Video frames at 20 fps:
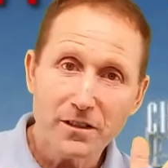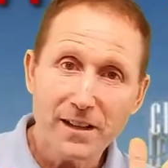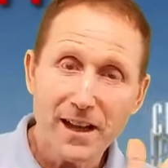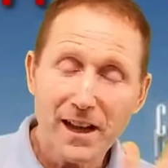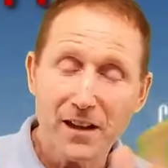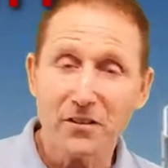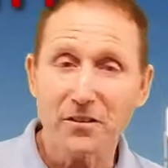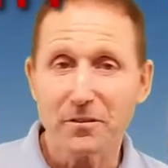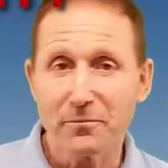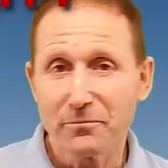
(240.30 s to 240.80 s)

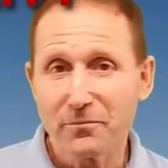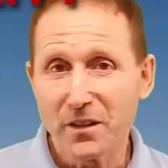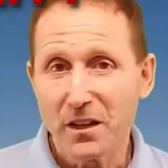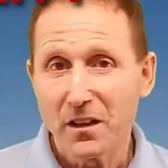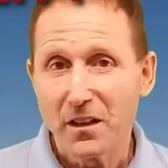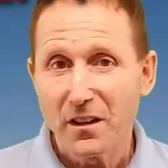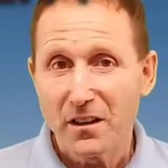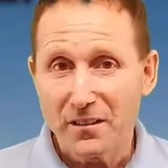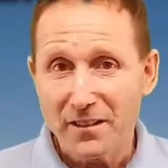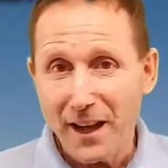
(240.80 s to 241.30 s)
down.
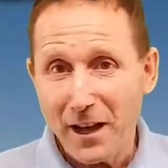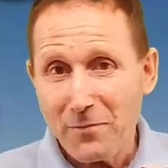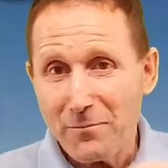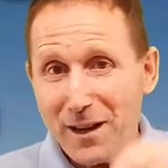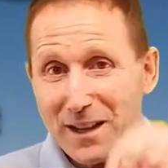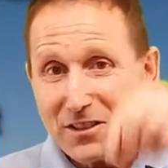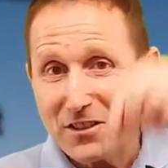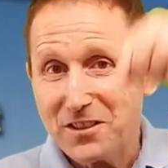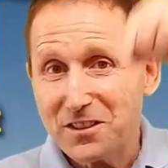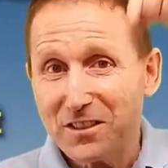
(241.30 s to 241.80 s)
Now
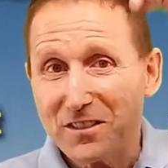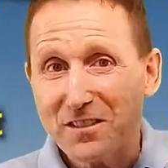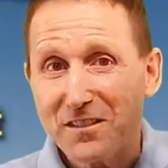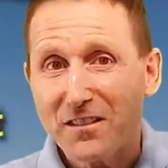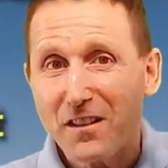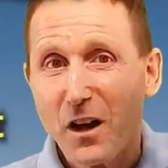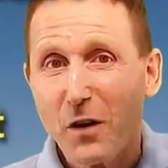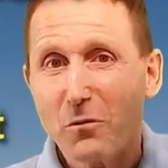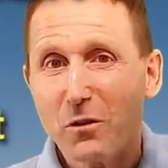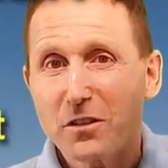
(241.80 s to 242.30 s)
imagine
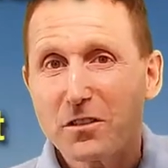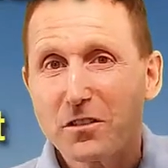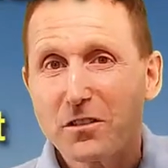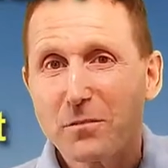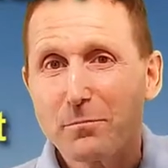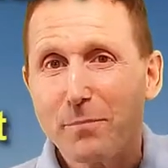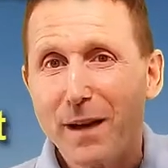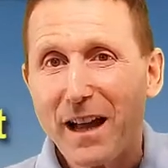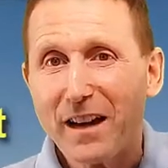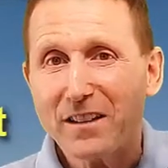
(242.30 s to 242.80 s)
I wanted to
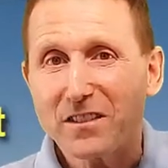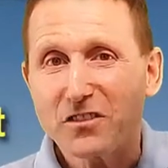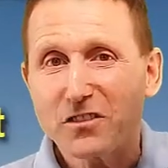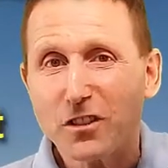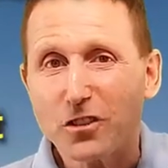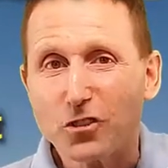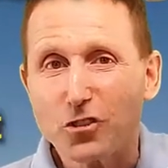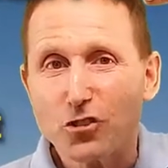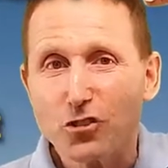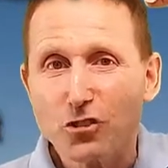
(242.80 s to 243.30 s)
balance a
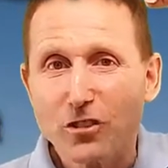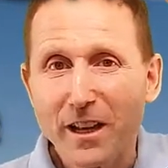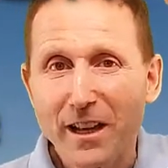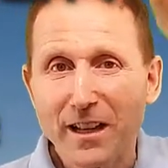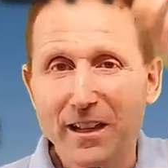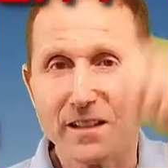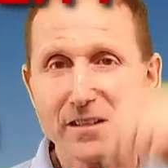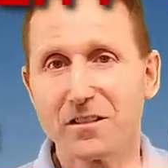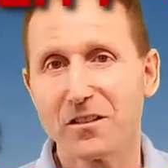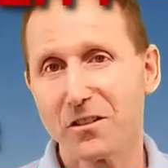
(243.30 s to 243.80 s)

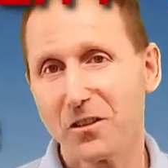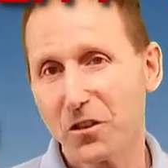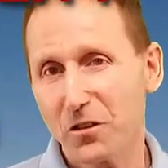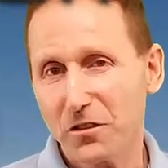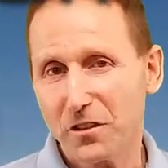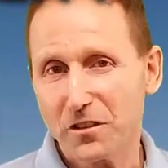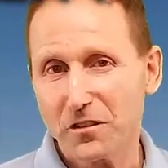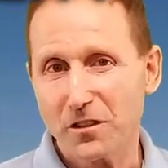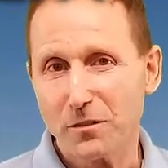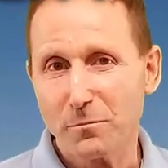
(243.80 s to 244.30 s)
chain on the
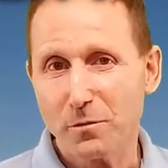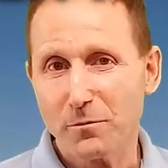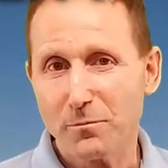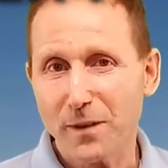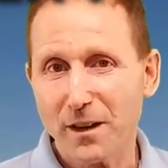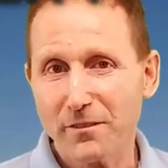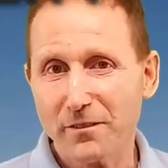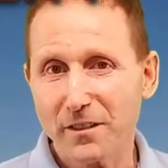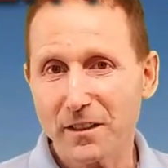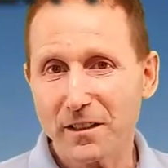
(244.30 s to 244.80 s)
tip of my
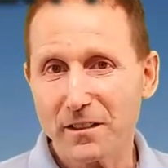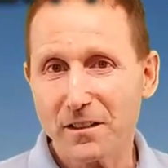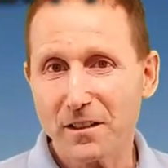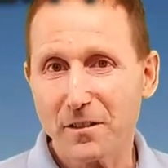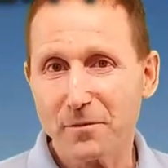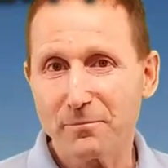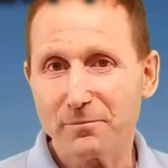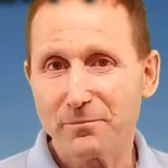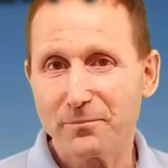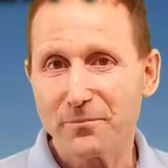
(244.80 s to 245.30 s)
finger.
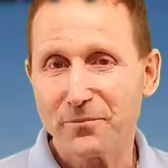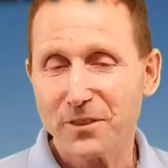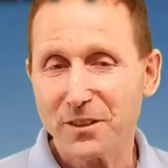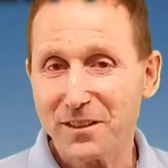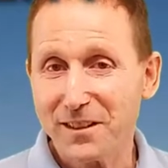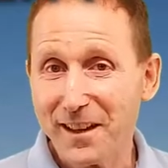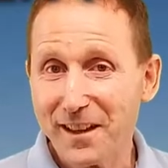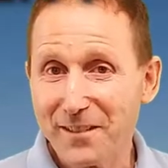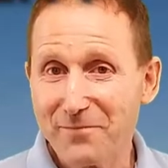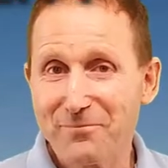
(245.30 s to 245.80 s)

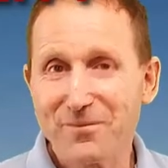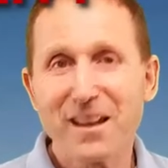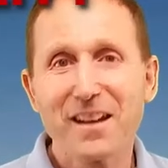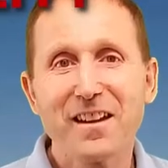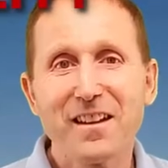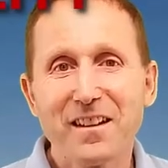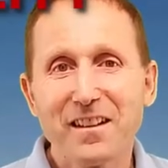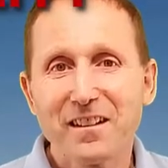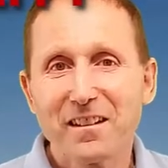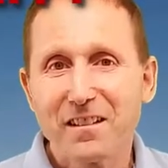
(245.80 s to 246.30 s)
Okay?
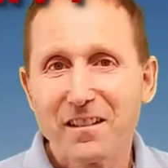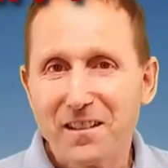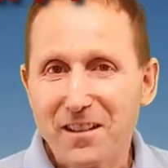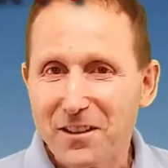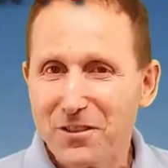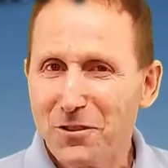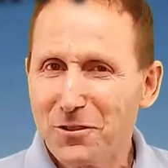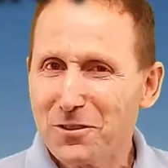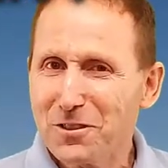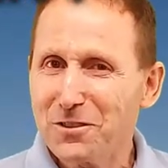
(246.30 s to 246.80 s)
In
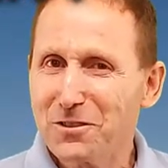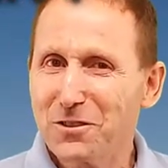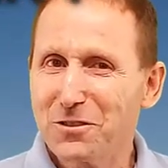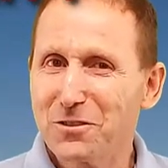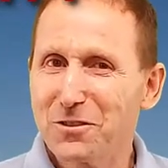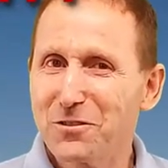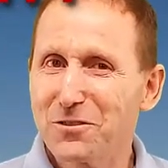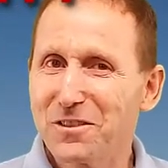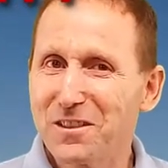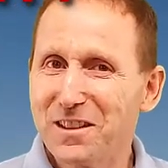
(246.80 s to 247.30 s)
order to
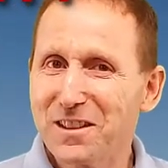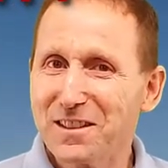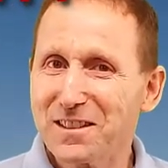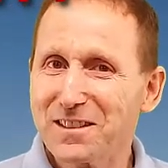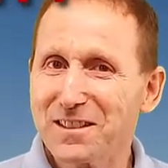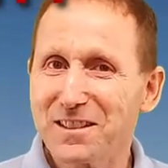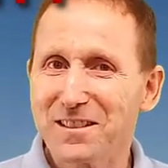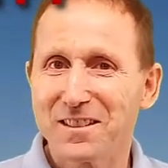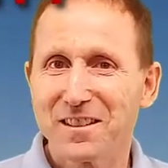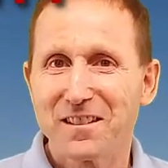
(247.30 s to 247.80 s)
do
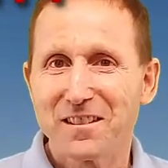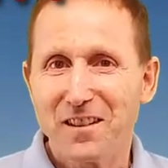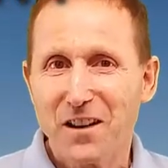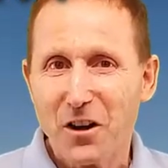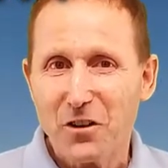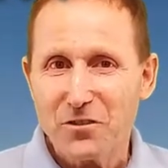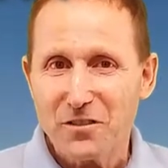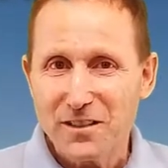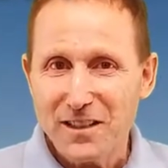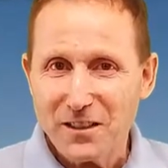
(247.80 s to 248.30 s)
this, I
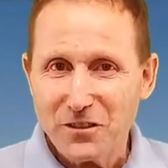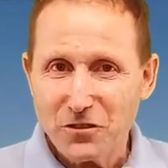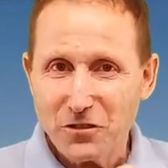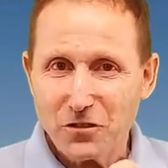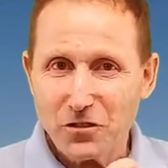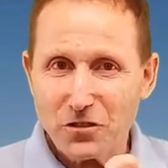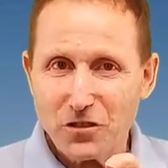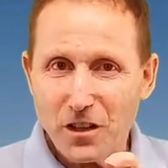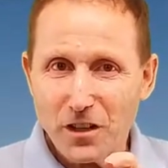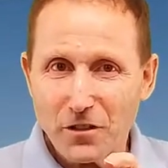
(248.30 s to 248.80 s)
would need to
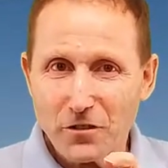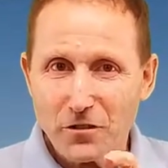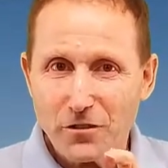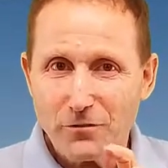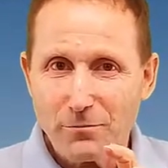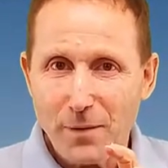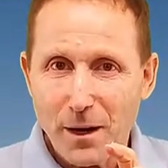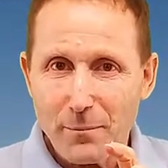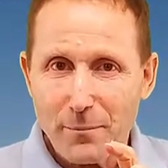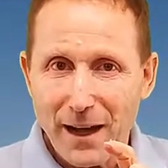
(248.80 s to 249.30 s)
start off
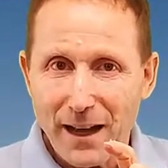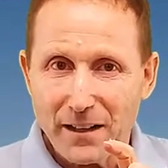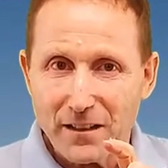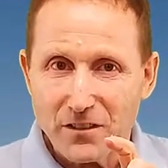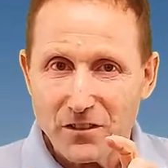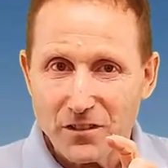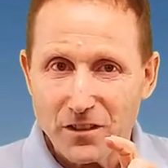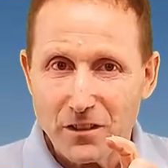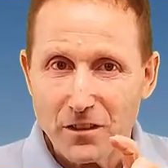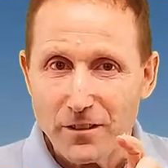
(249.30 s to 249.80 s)
by
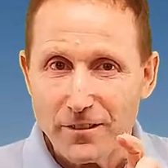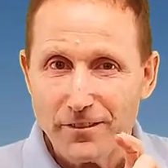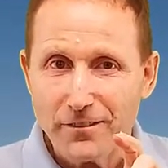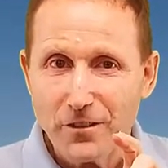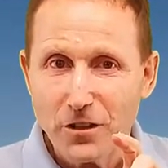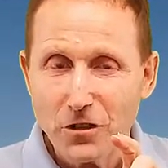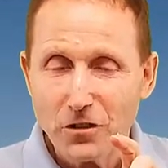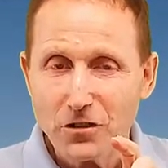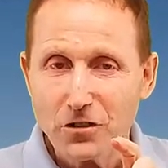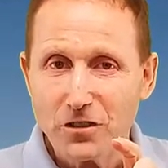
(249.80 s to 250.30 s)
balancing the
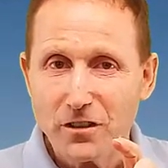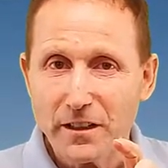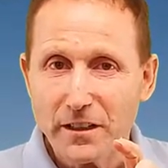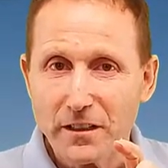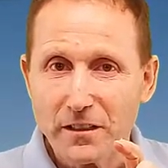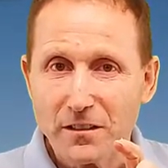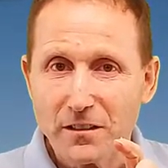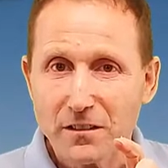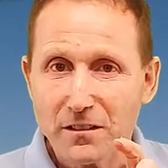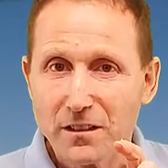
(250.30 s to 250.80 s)
first
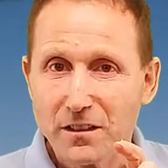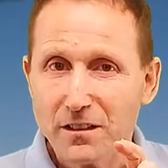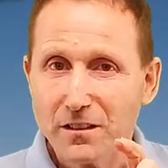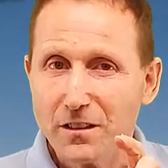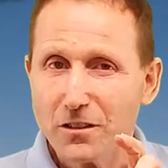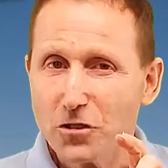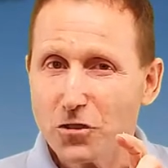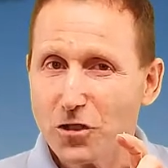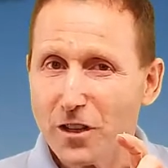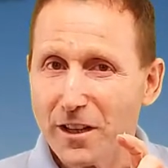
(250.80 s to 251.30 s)
link in the
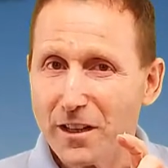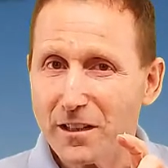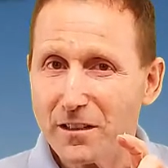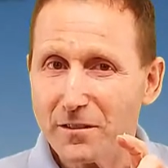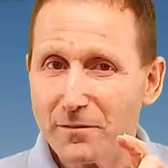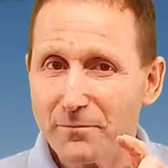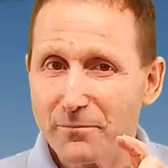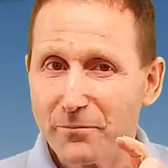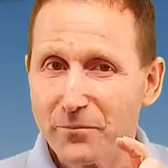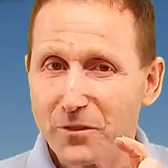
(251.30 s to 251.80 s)
chain.
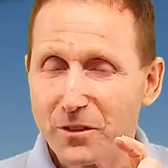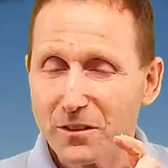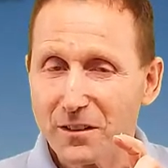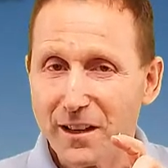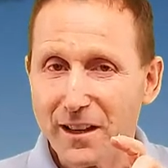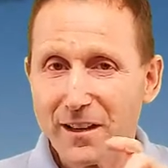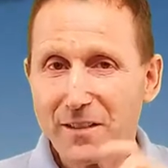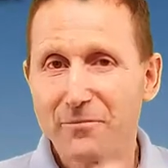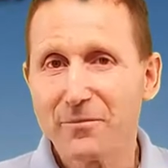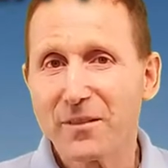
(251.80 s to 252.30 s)
Okay?